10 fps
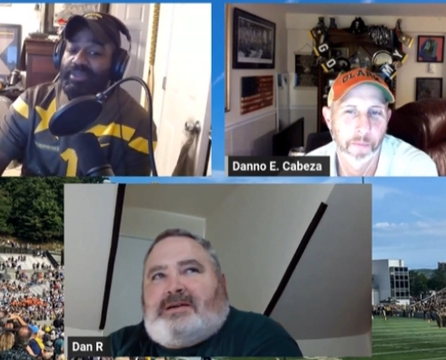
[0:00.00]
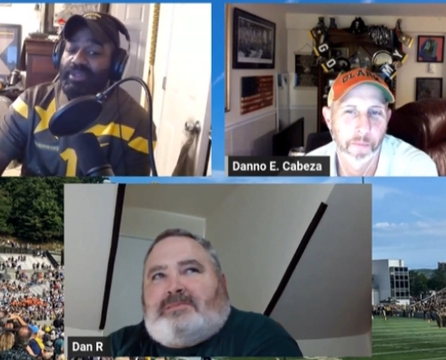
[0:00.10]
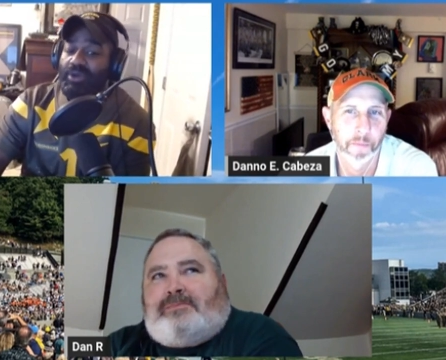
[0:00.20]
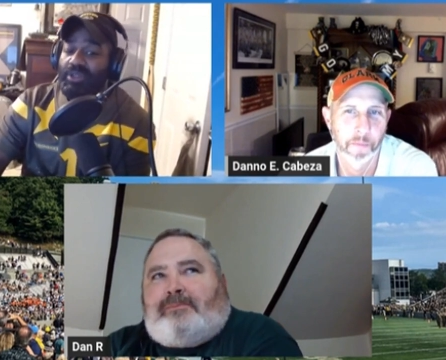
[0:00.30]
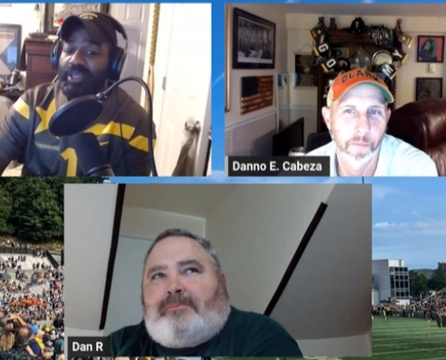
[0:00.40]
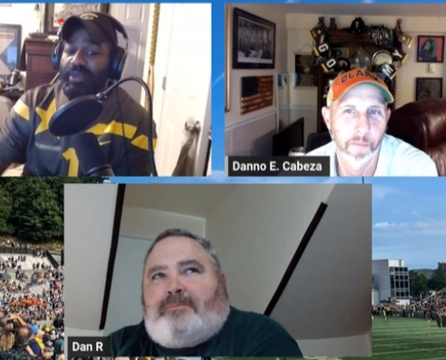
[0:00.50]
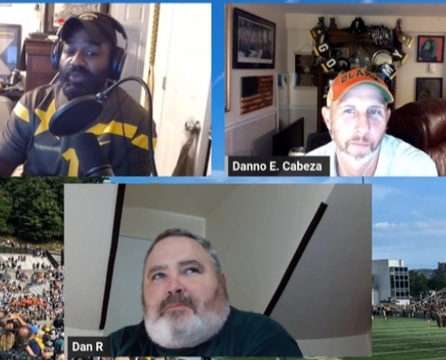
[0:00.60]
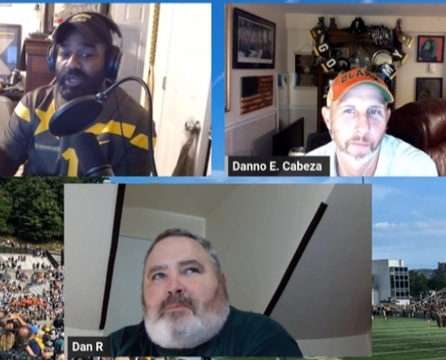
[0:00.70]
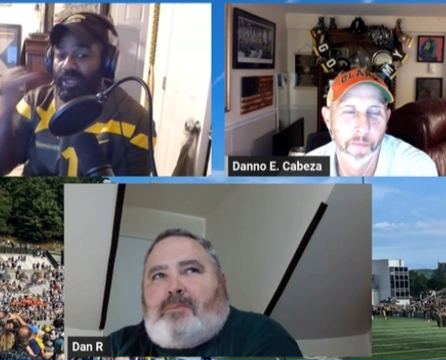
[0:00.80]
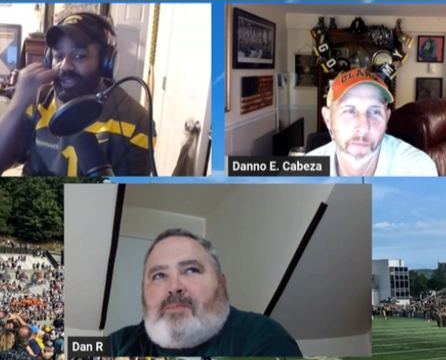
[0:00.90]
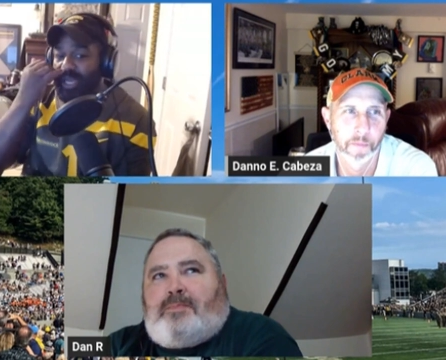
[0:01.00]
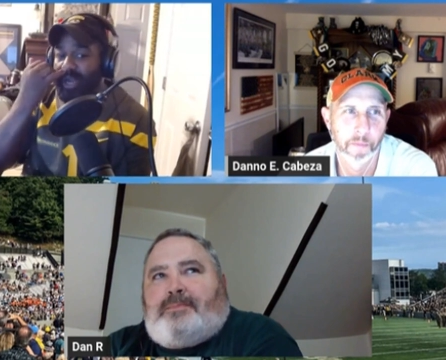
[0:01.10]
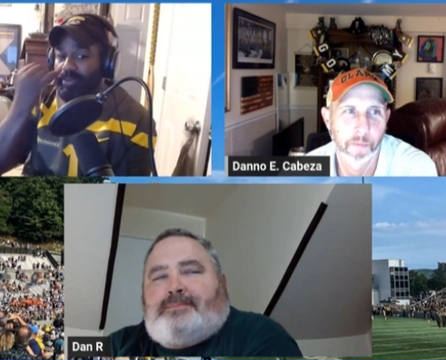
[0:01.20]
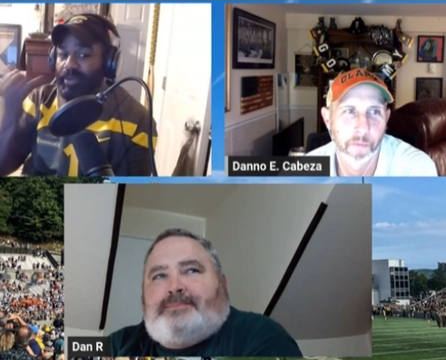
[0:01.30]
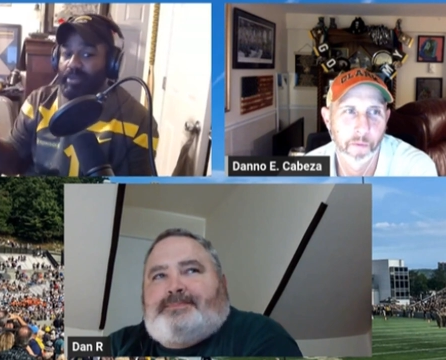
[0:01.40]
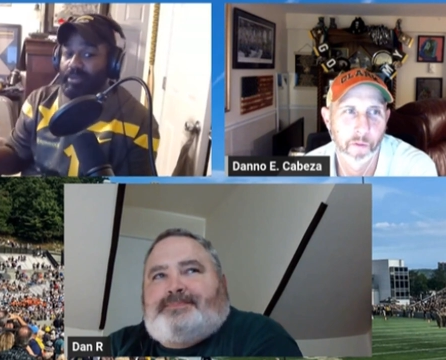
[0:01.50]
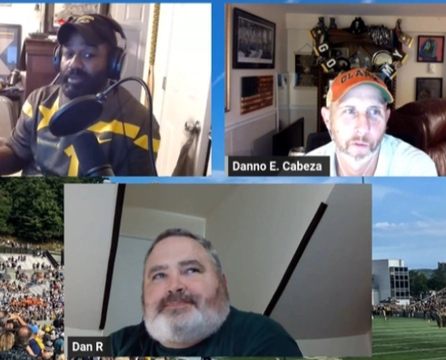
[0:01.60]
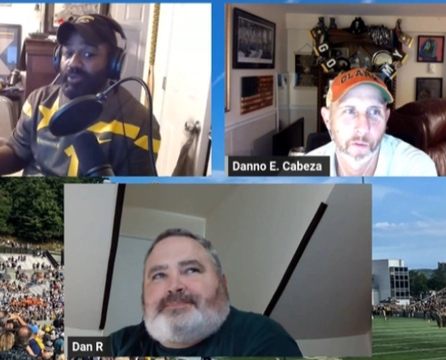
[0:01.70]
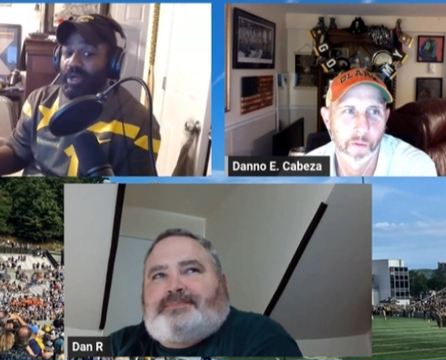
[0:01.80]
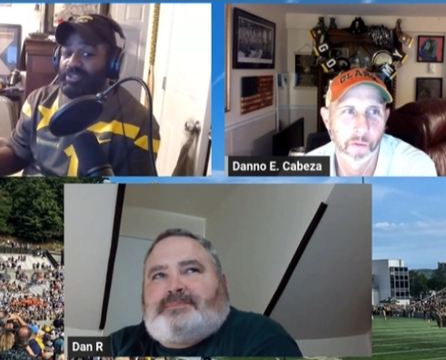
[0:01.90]
Speaker 1: the early game window that I would
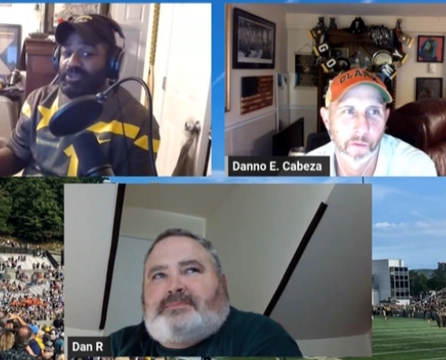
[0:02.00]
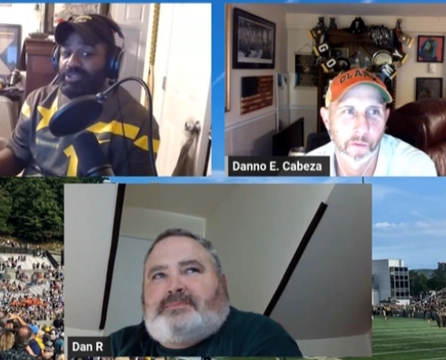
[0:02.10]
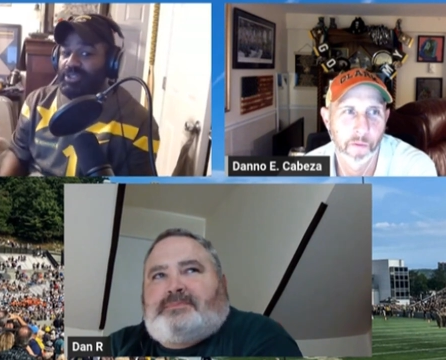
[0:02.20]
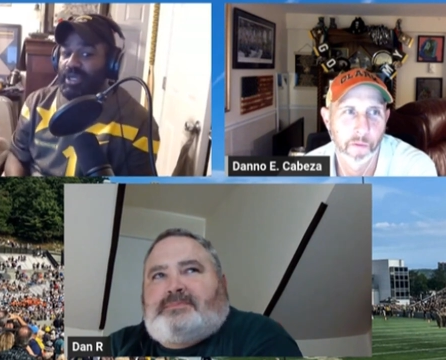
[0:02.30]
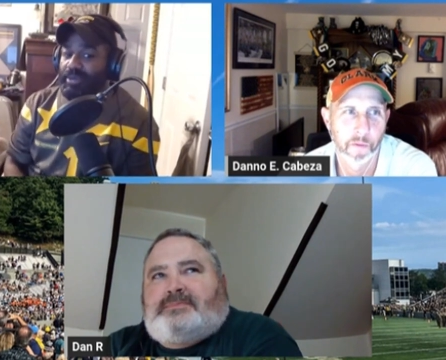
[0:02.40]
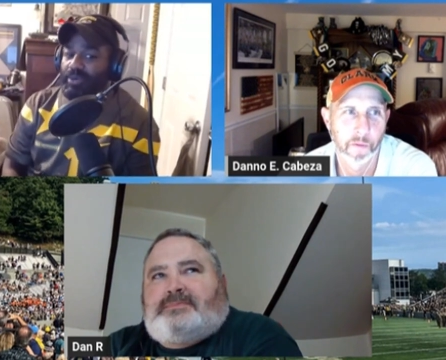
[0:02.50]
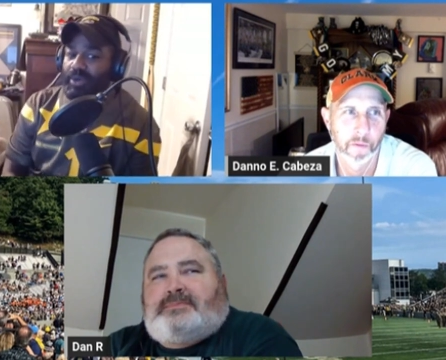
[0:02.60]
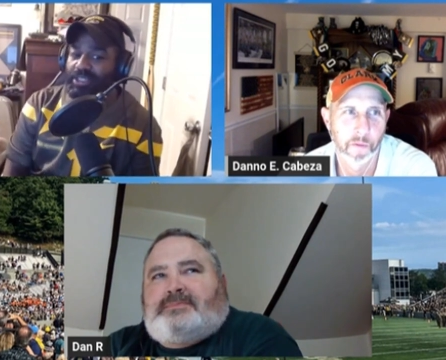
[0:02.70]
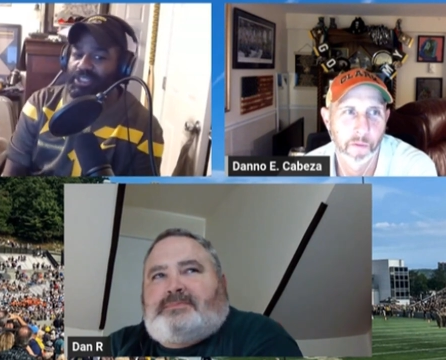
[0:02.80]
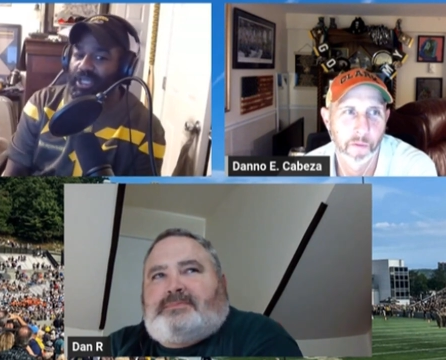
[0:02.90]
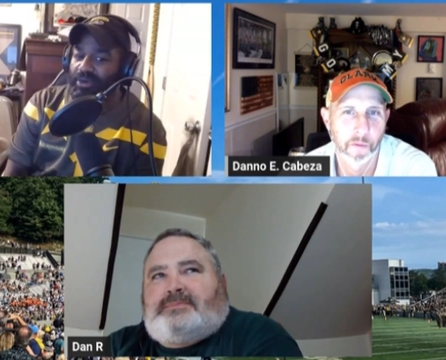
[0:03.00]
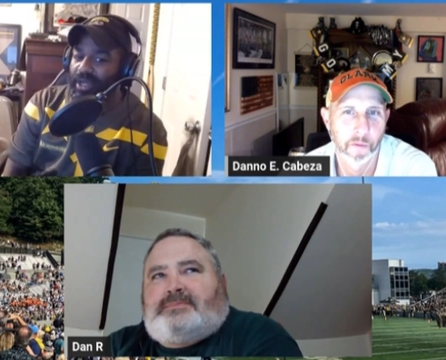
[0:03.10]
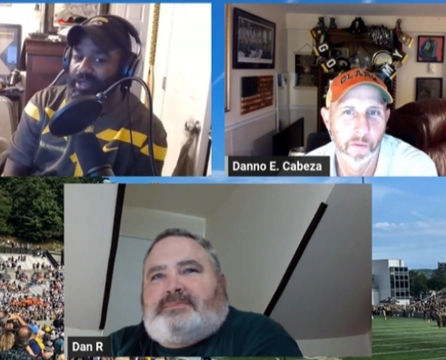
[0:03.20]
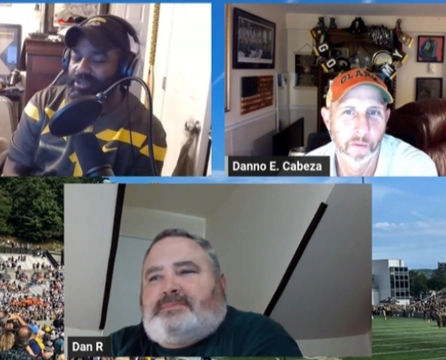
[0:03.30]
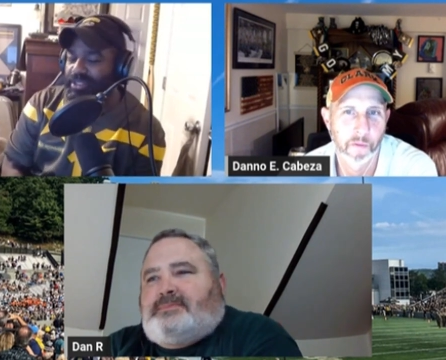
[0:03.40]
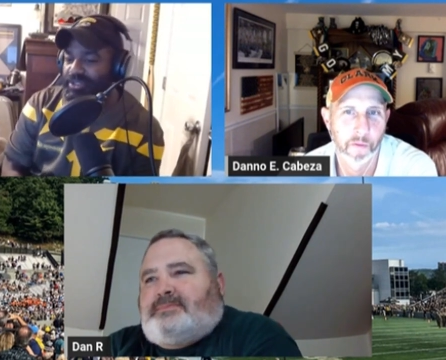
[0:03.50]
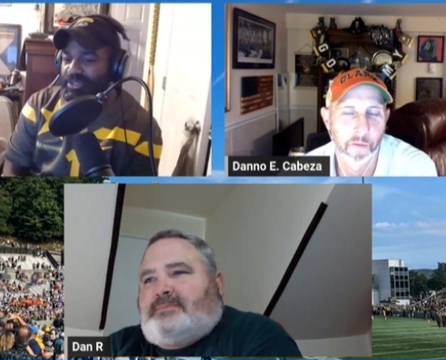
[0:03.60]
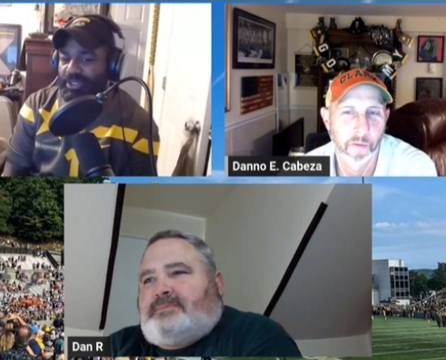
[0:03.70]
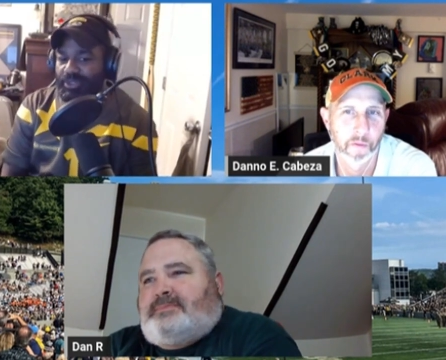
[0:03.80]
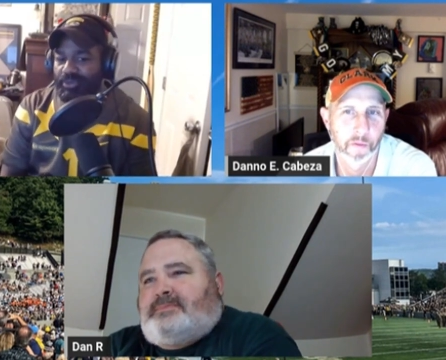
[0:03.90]
probably watch for sure. I'm going to watch Colorado and
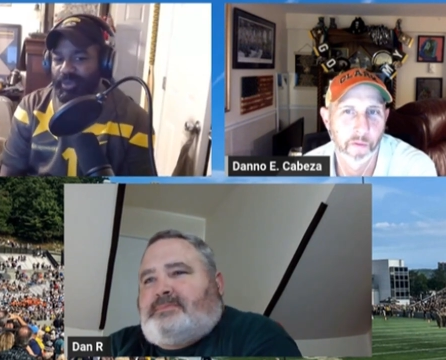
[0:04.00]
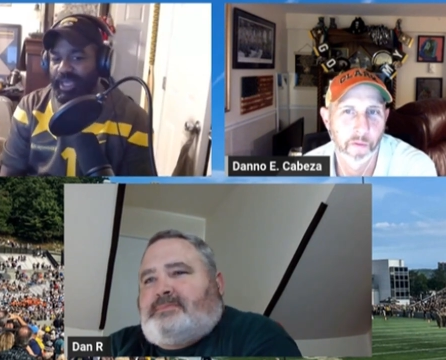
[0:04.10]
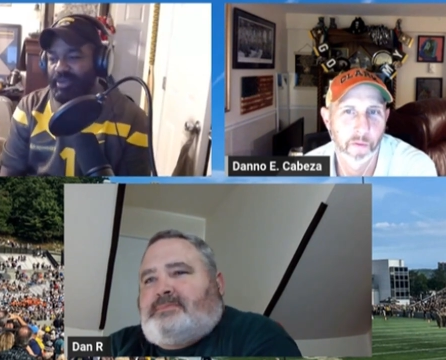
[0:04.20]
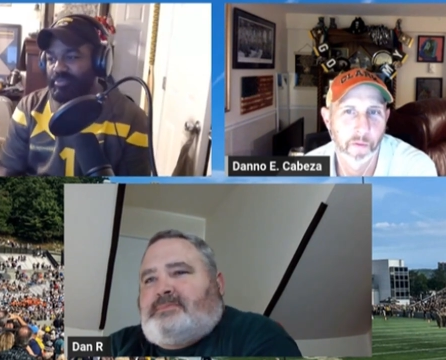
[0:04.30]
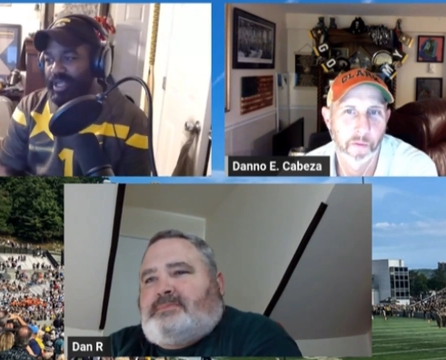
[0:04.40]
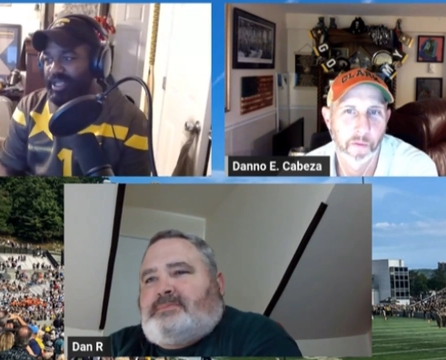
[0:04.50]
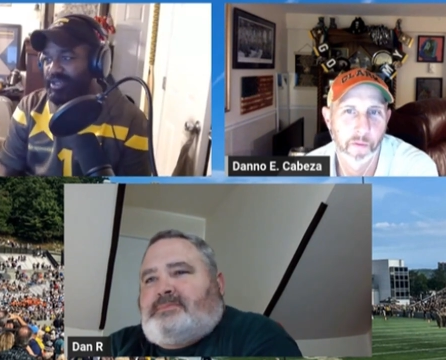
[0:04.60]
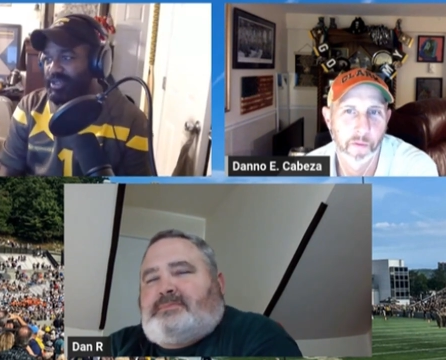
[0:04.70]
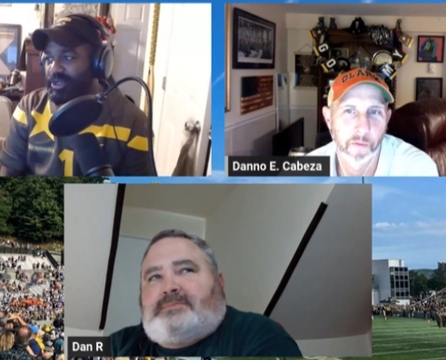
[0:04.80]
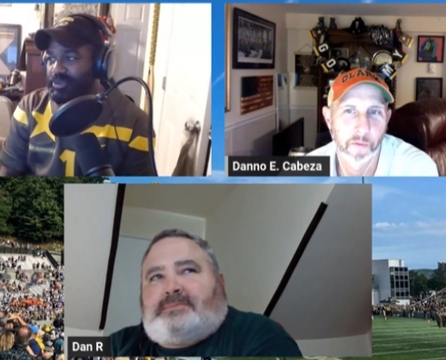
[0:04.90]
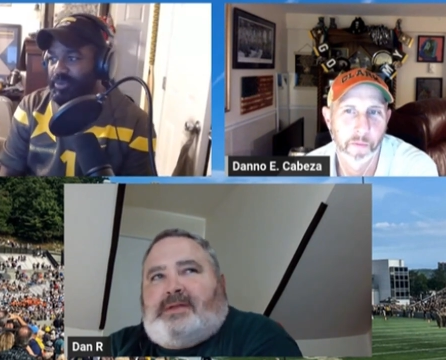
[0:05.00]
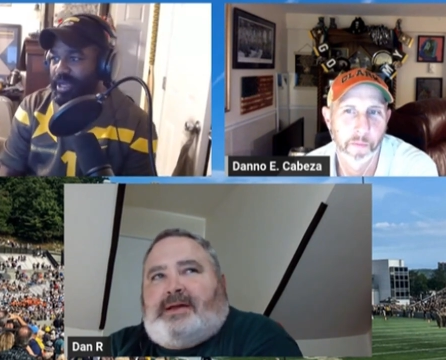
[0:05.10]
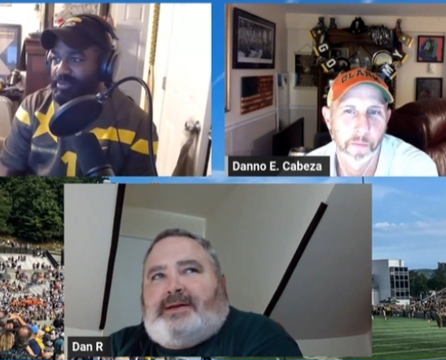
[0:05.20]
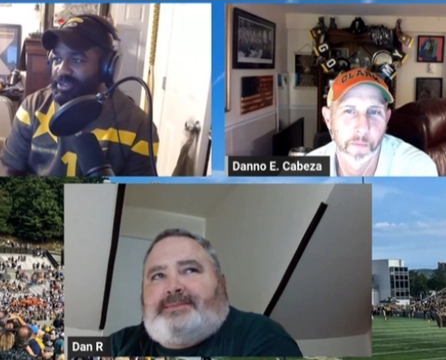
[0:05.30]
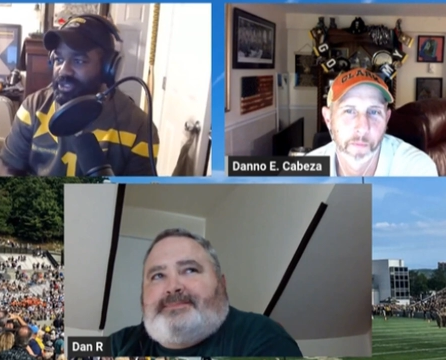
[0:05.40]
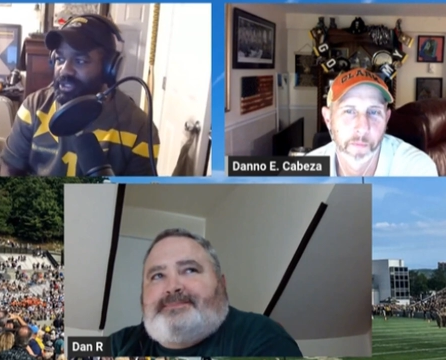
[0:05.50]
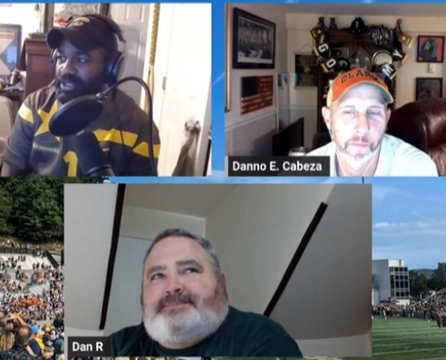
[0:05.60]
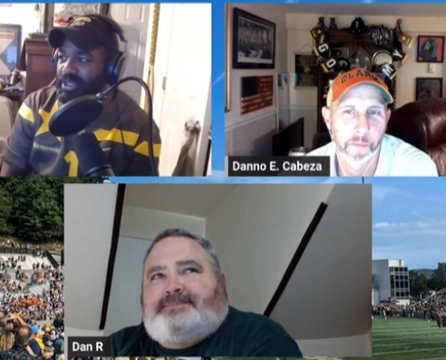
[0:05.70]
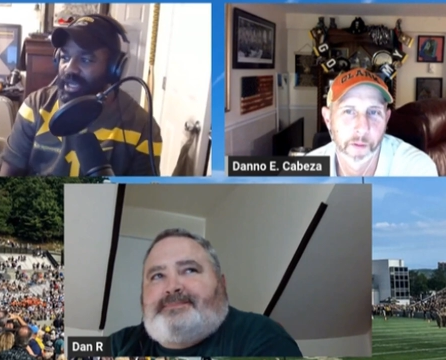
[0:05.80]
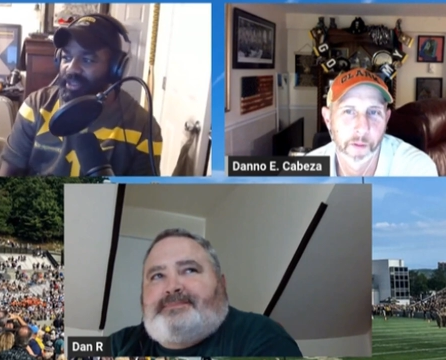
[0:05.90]
TCU. Man, I'm banking on Coach Prime mm-hmm. this year.